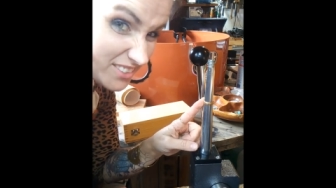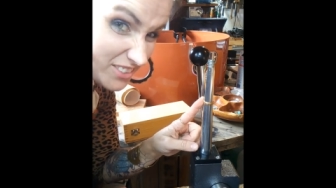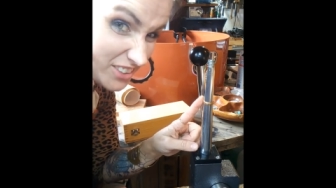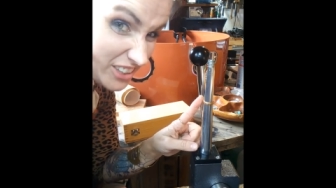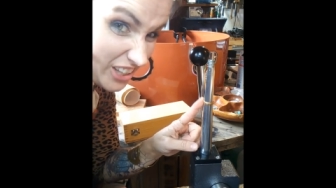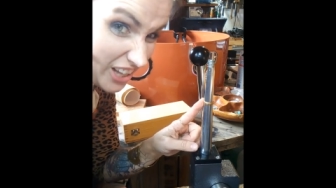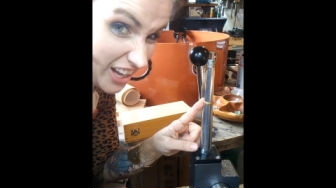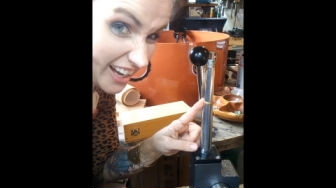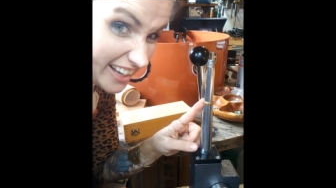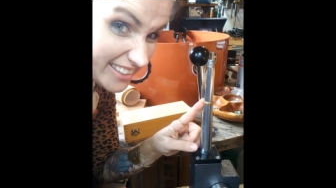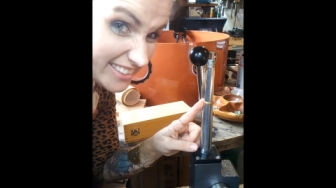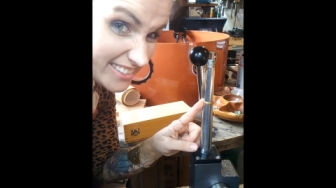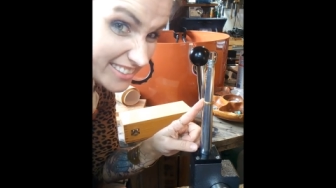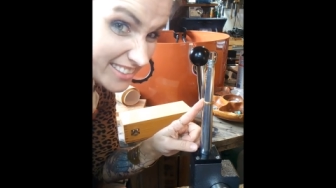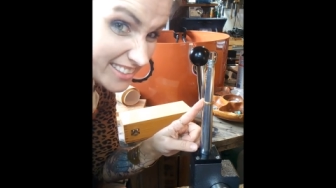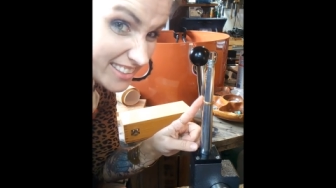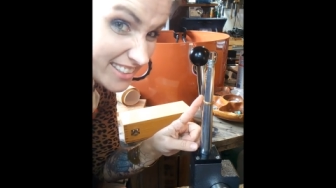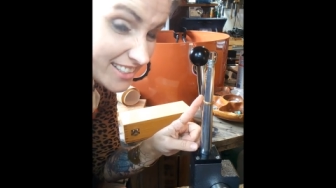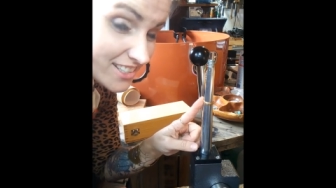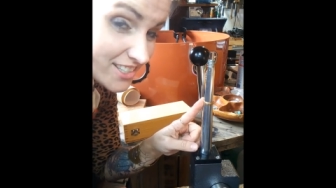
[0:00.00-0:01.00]
of a lot.
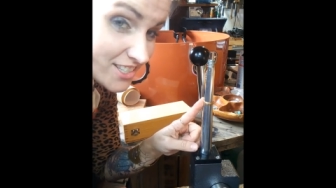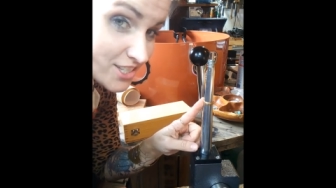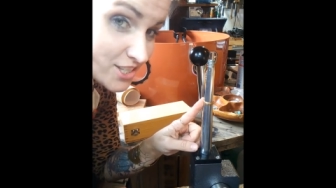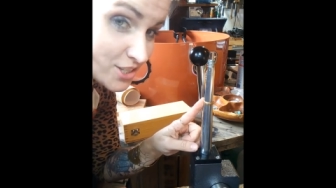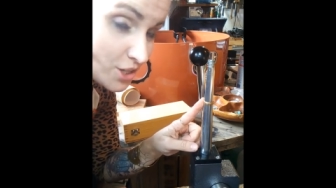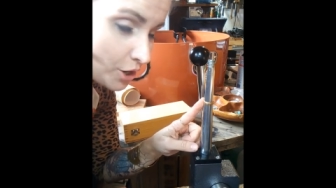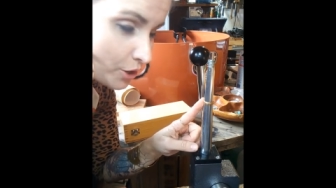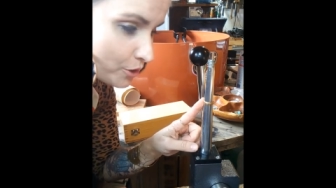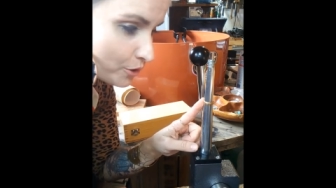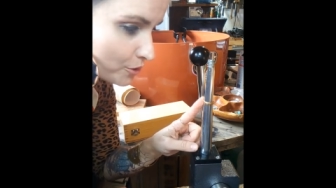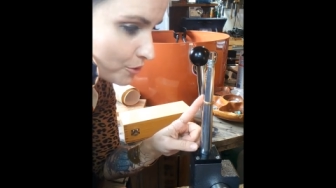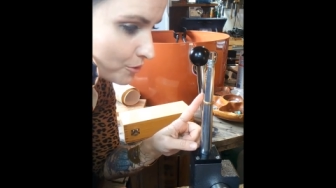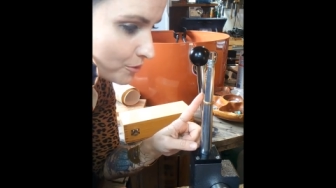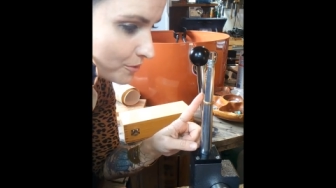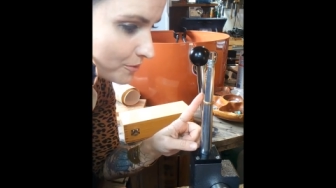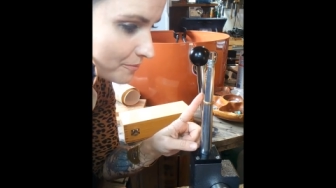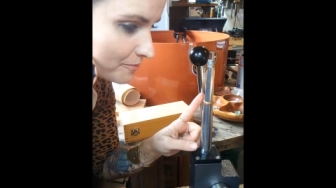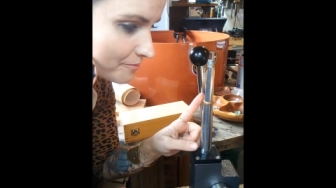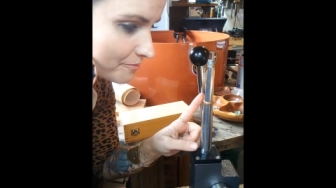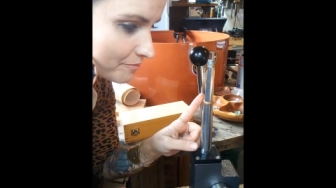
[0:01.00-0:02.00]

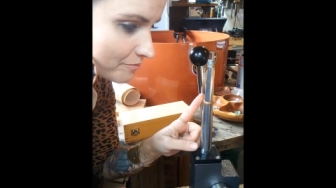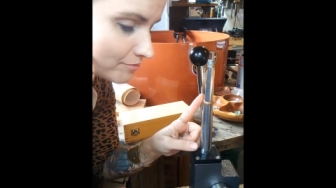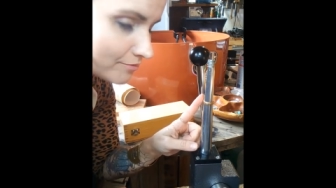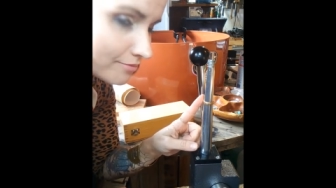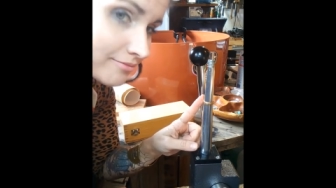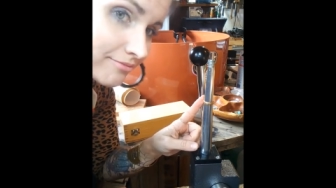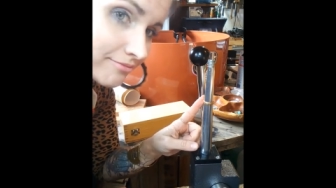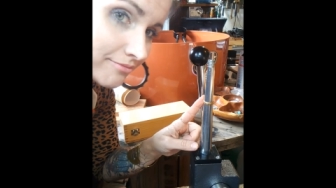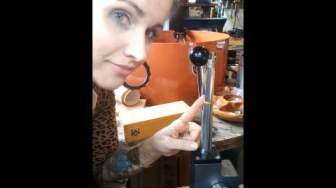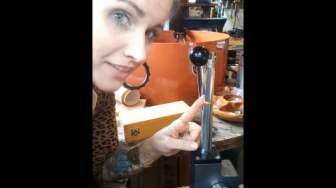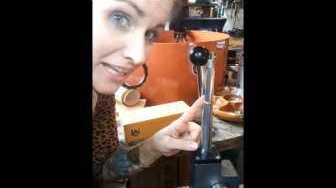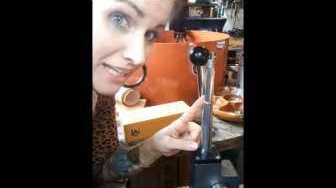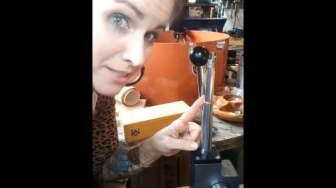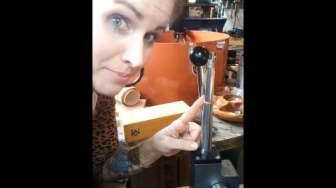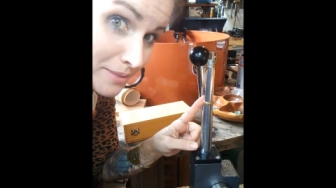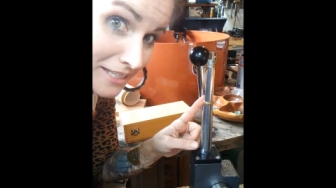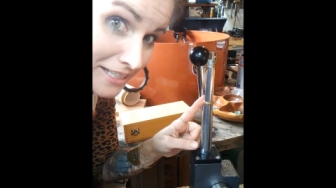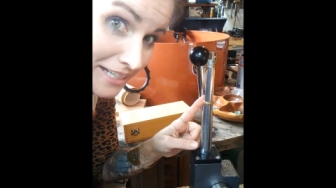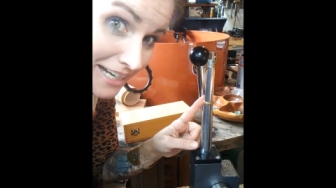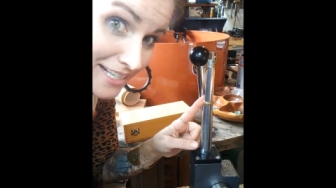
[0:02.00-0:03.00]
So let's
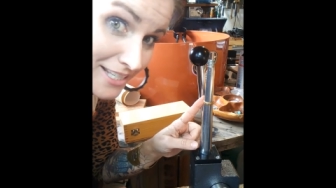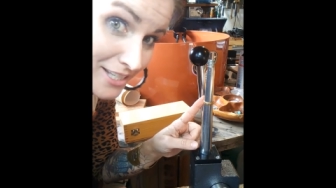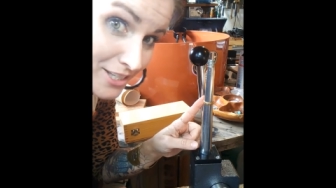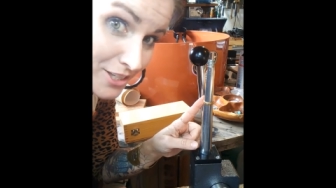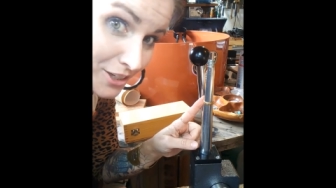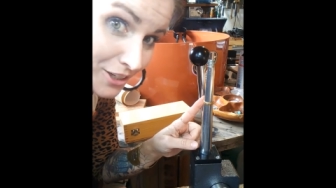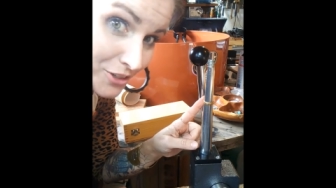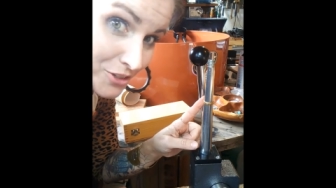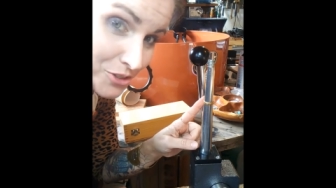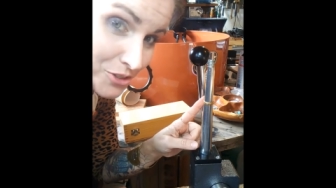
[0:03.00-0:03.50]
be nice to our